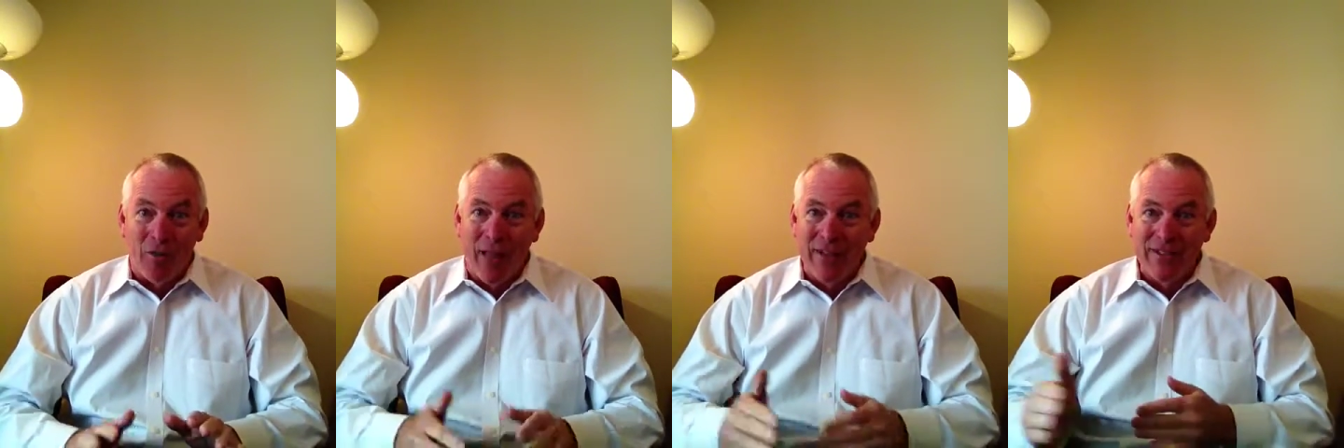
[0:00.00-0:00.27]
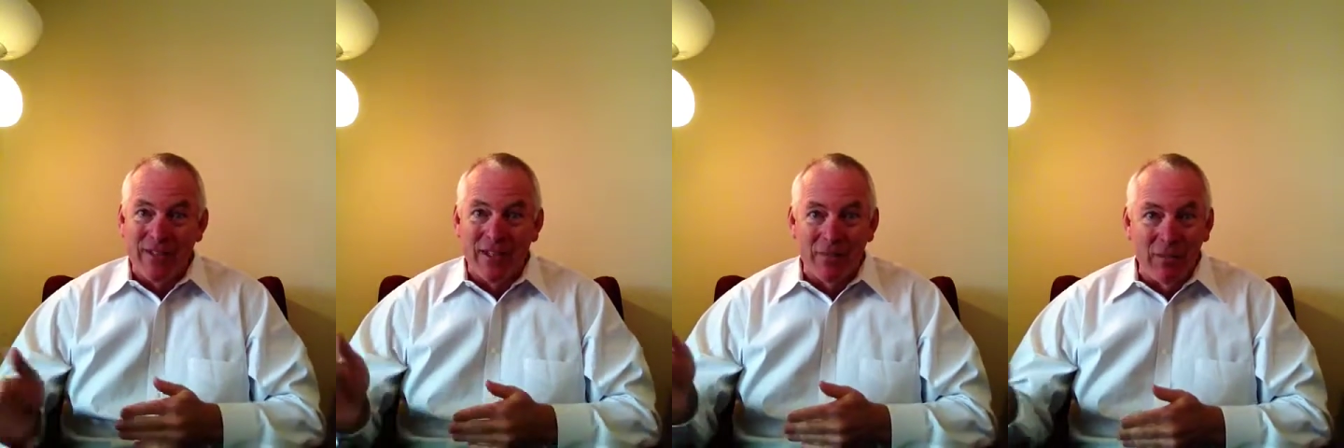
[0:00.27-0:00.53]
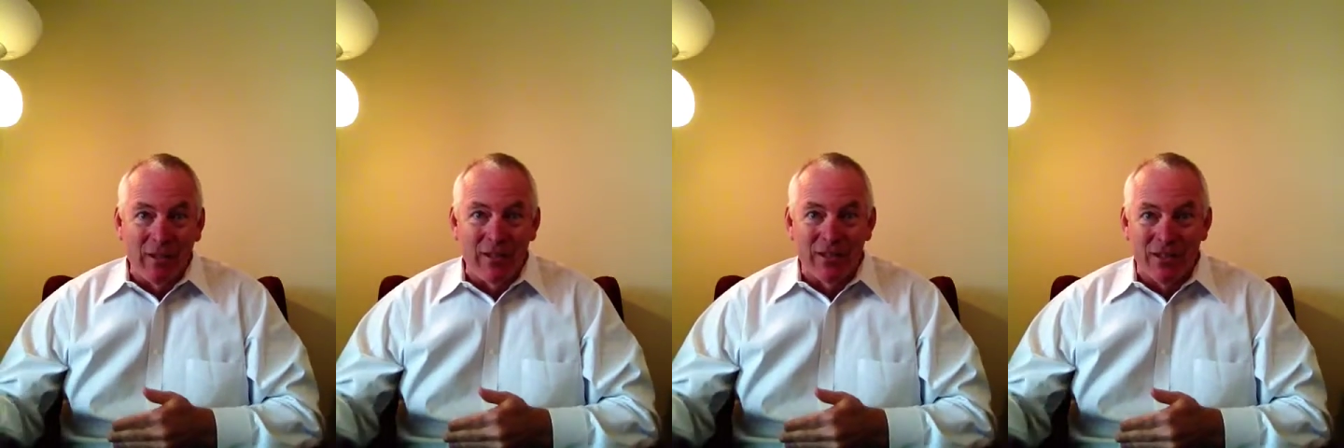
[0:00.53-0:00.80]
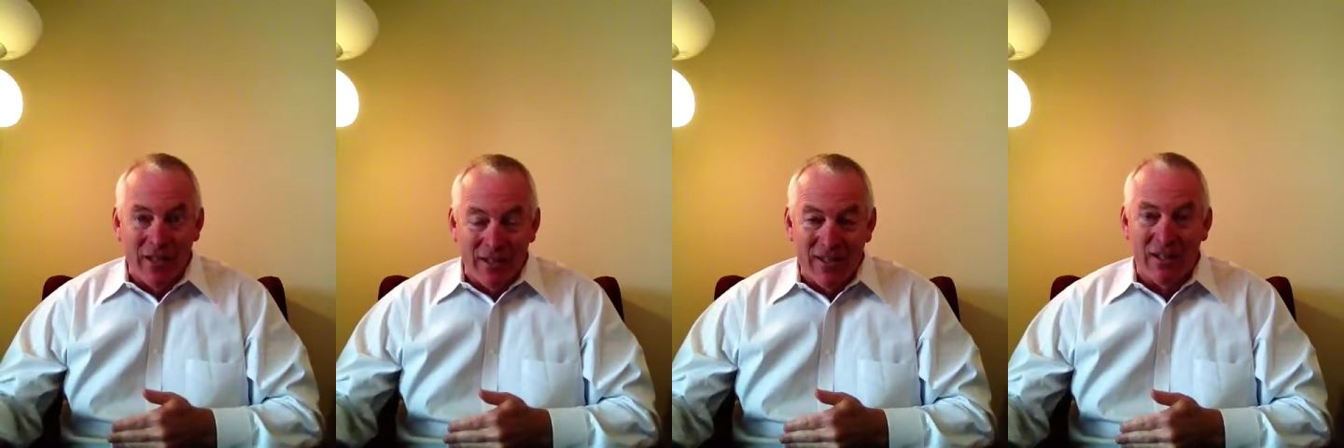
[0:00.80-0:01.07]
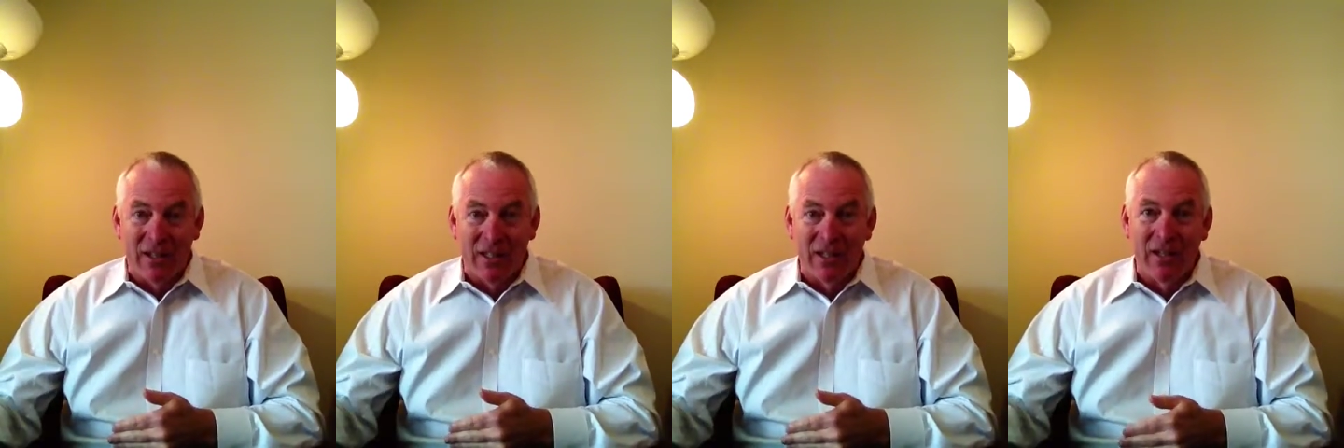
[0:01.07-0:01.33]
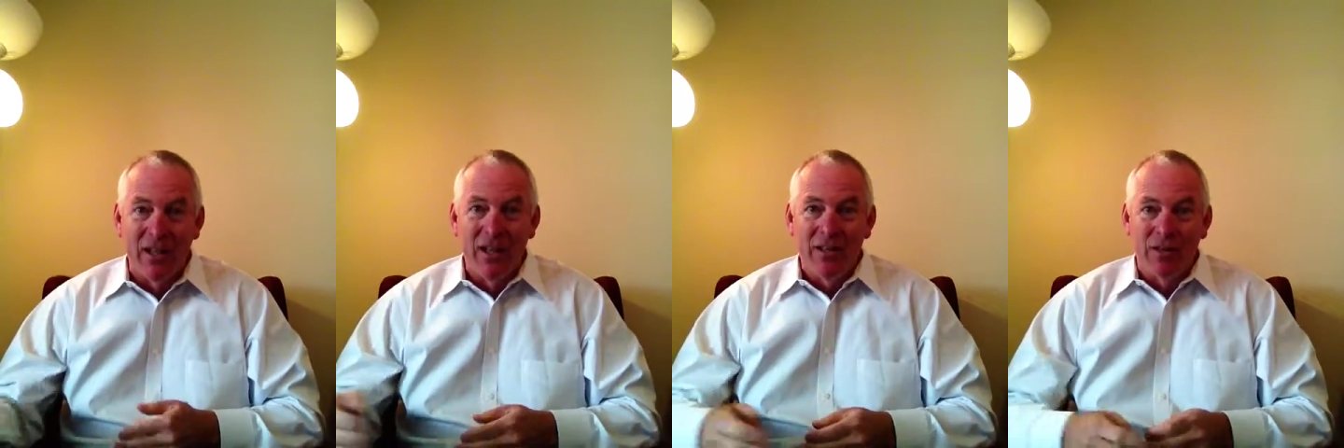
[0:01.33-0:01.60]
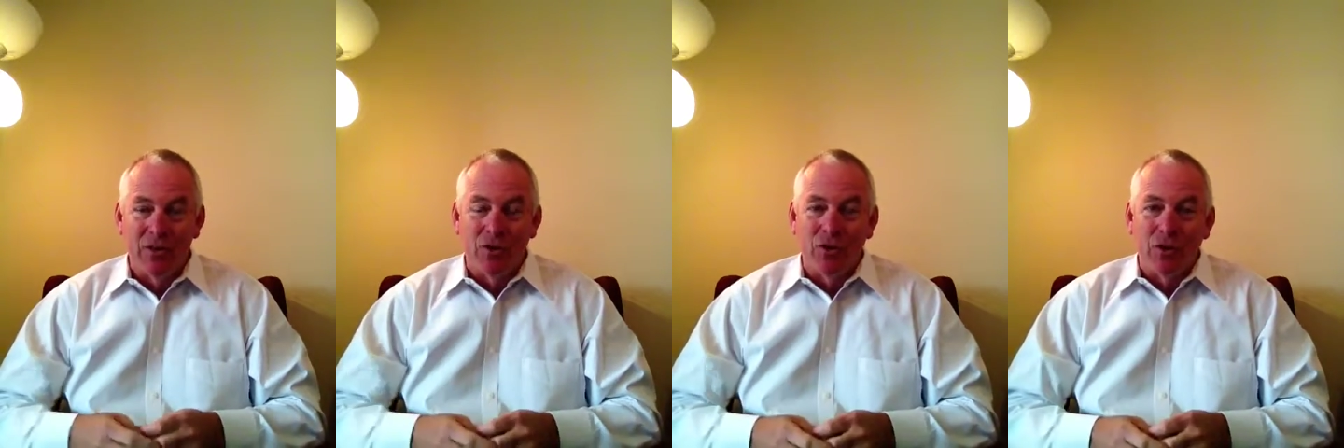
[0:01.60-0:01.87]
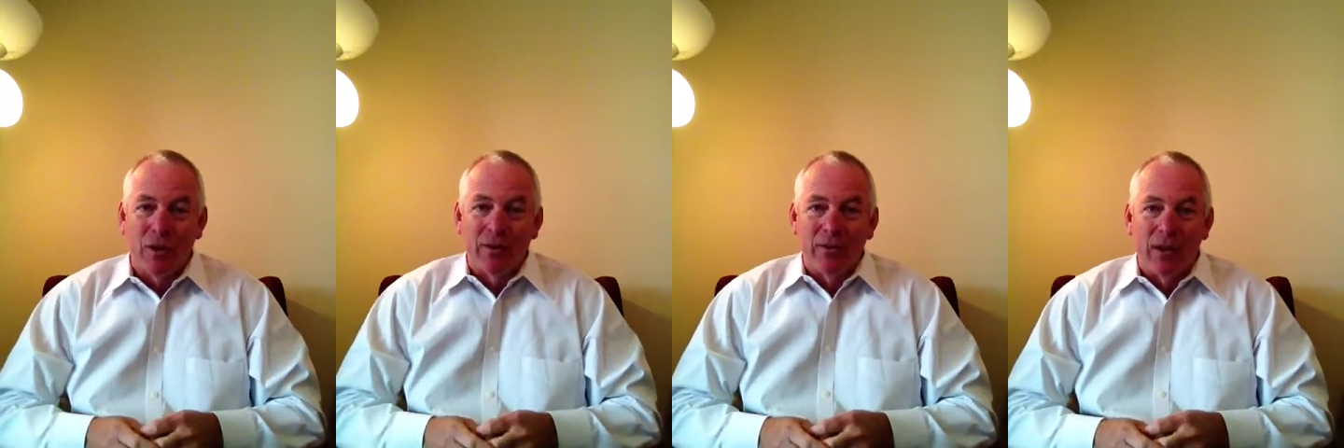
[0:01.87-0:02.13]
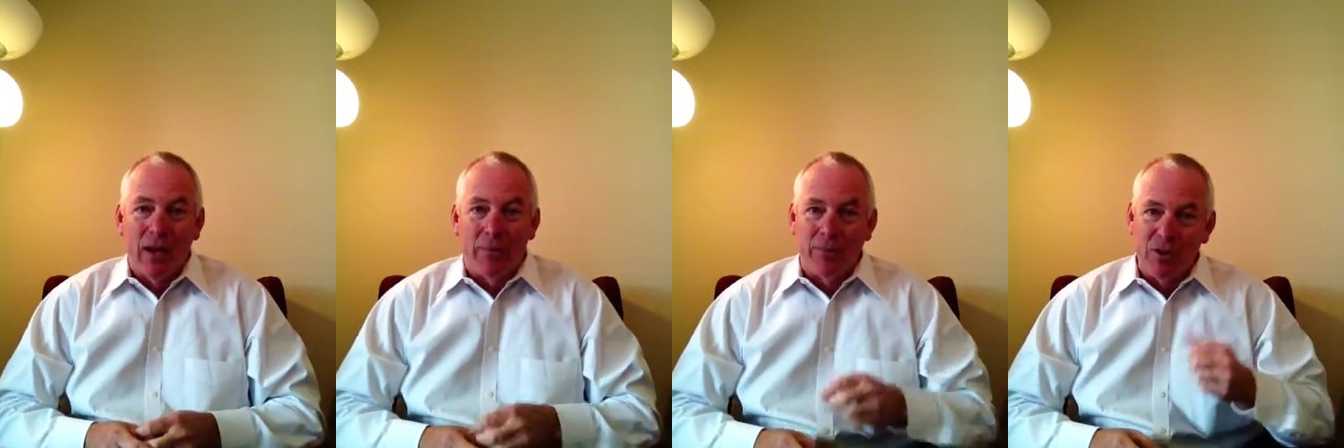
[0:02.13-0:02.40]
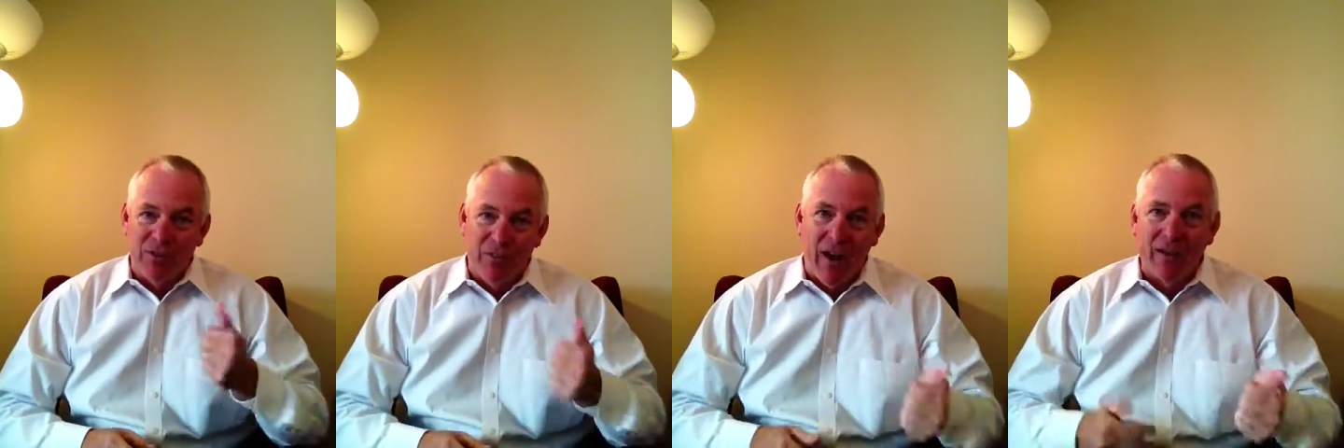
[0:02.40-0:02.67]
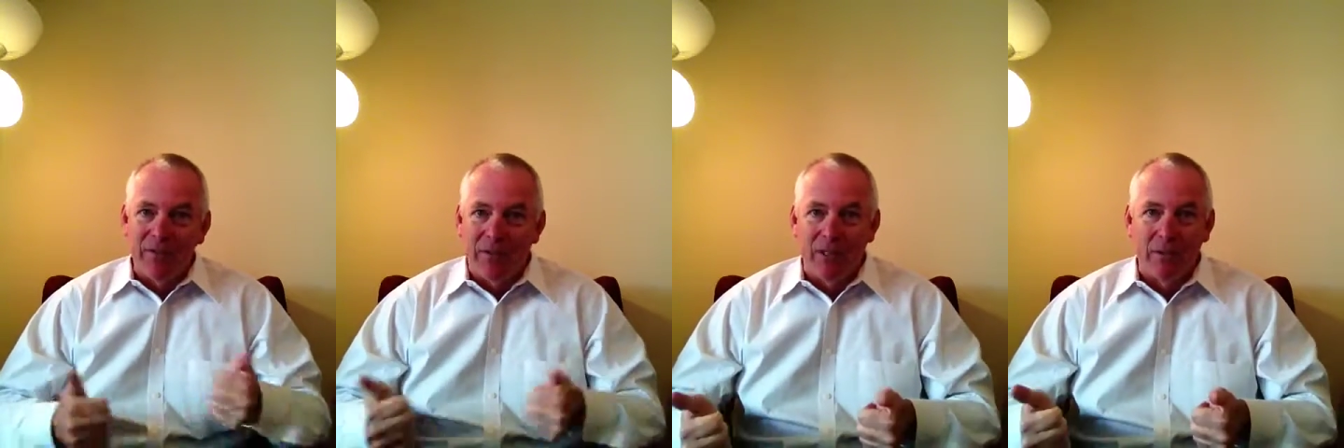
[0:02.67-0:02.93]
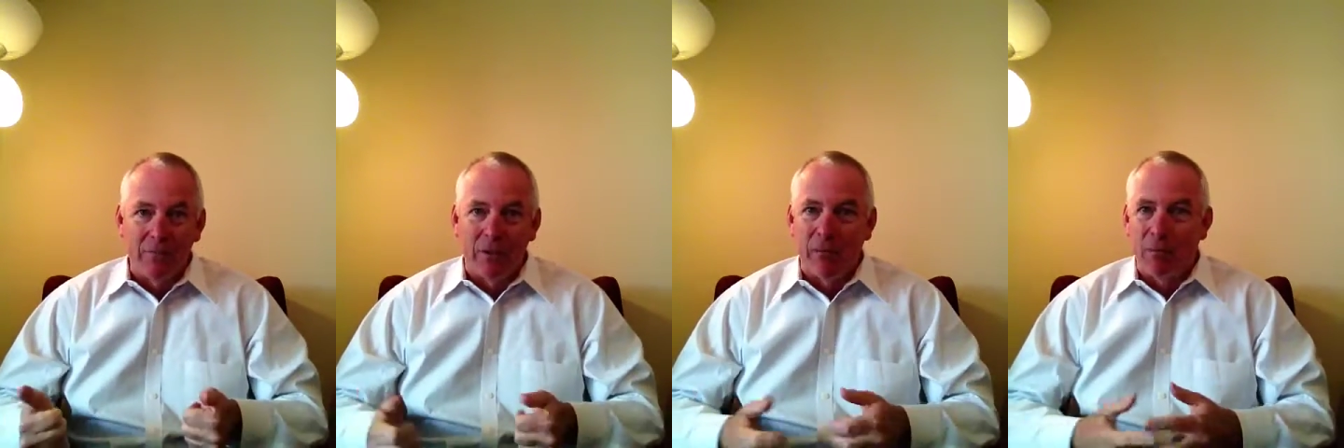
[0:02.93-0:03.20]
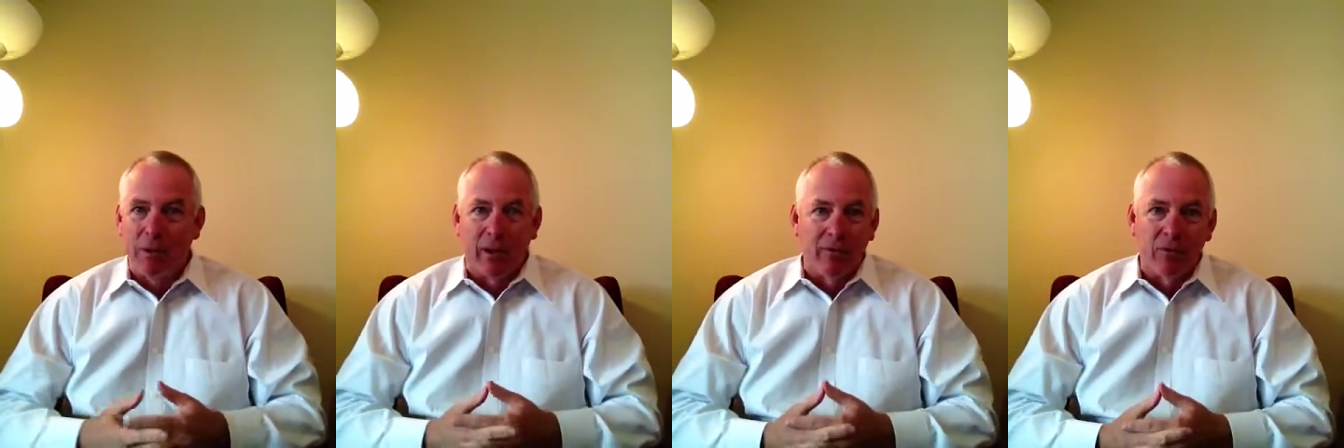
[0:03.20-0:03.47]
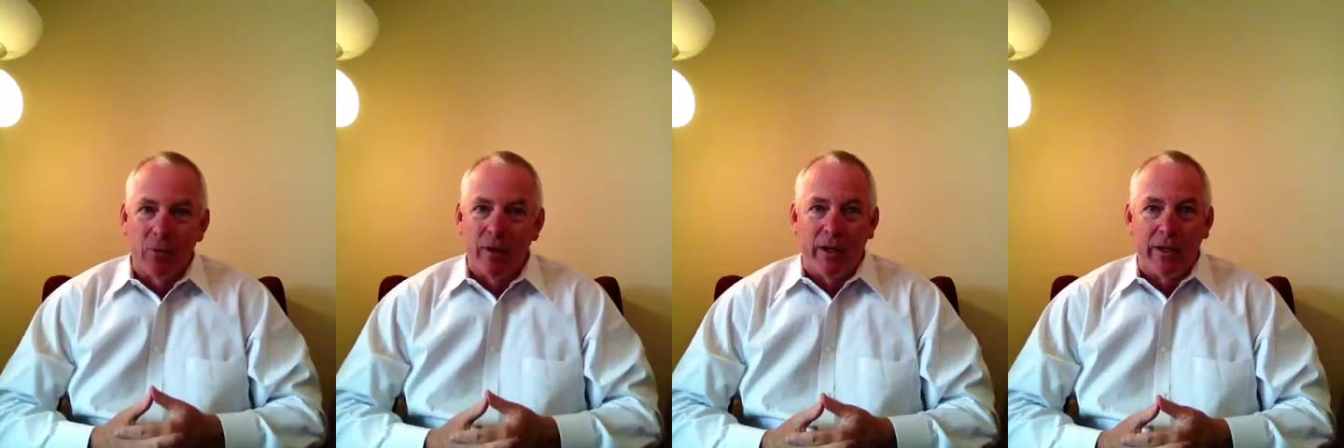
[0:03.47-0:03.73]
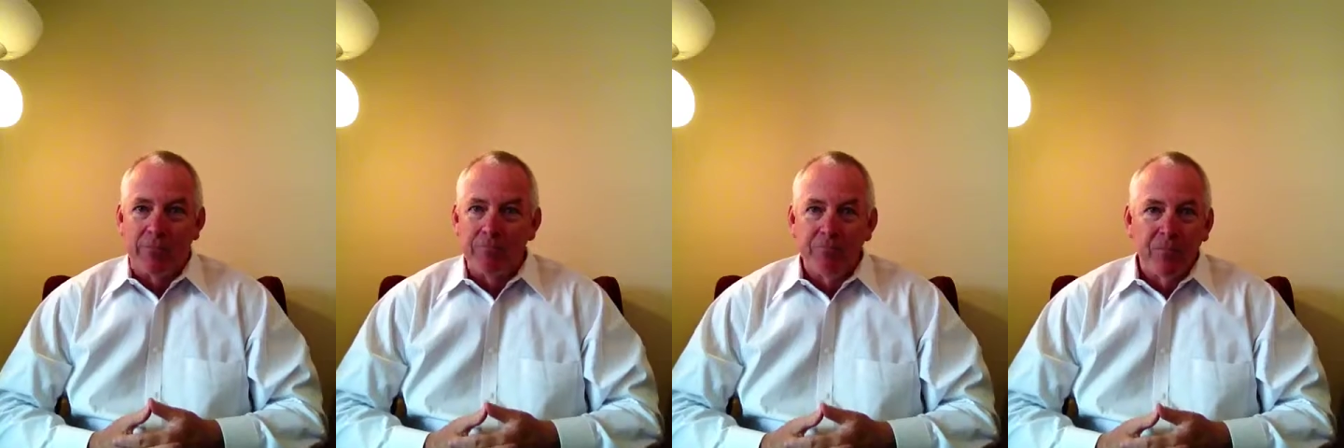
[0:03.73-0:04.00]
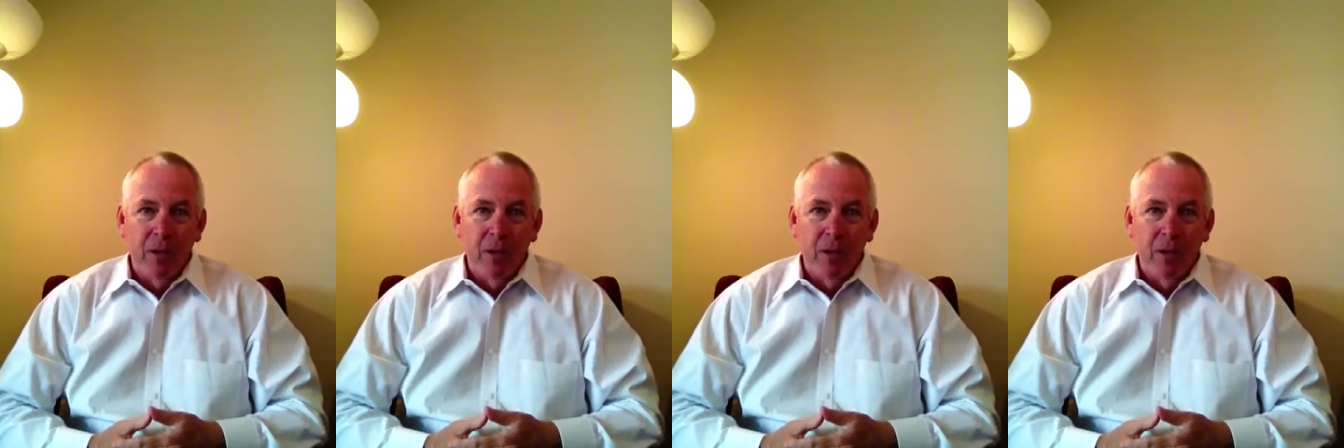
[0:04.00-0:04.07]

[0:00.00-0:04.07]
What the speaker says: That's the means, that's the end that you're trying to accomplish. 5 to 10 people every week.